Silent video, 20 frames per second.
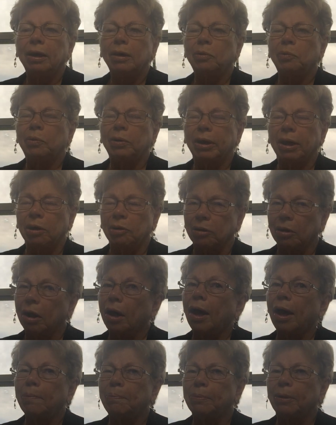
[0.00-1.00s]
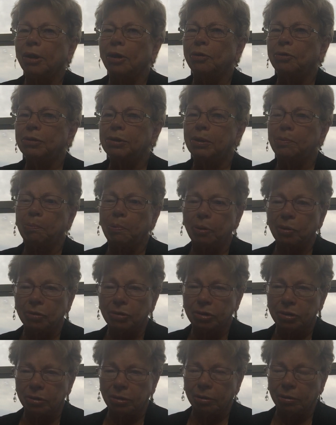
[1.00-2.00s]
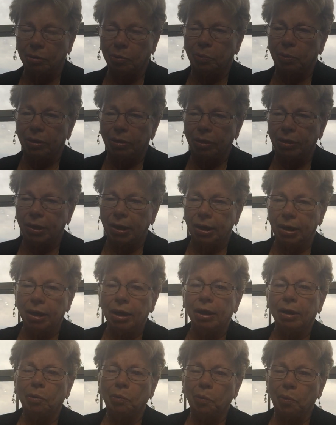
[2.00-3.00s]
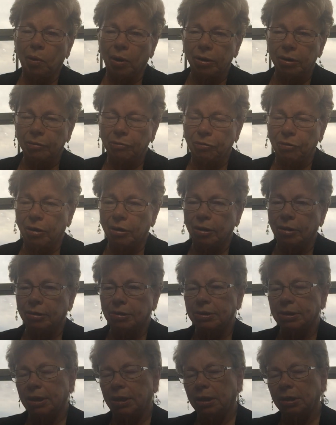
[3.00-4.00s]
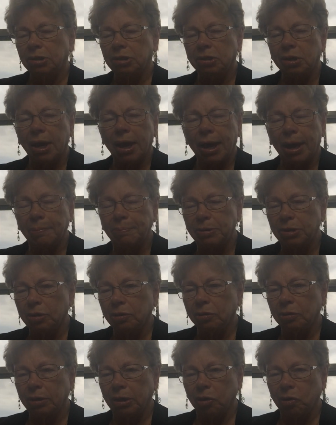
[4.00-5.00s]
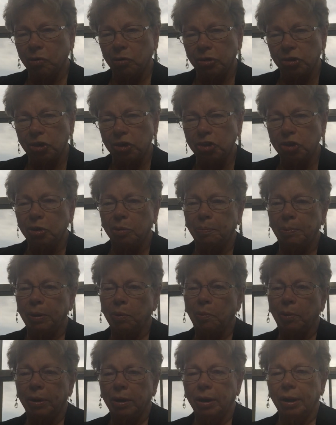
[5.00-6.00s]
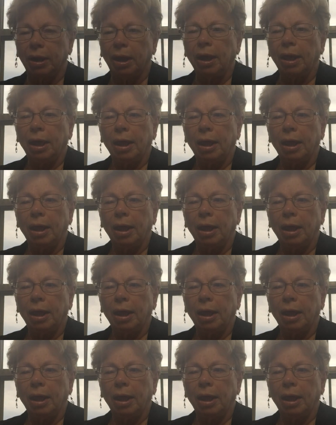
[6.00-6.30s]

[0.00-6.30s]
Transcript: We'll get up close and personal with the waterfalls, and it's absolutely gorgeous. You'll be wearing